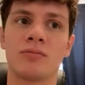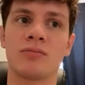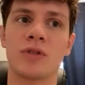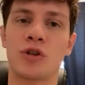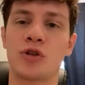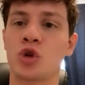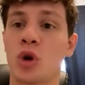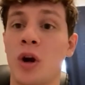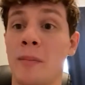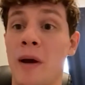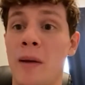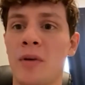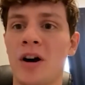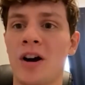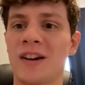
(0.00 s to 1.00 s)
destroying
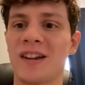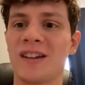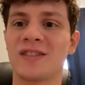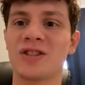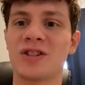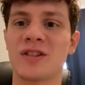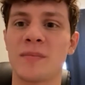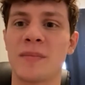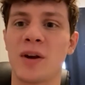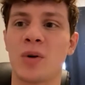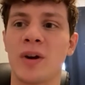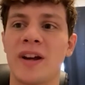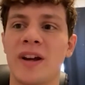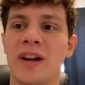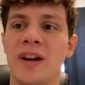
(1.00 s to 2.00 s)
my body just to make
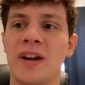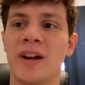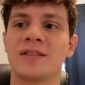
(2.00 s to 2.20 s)
weight.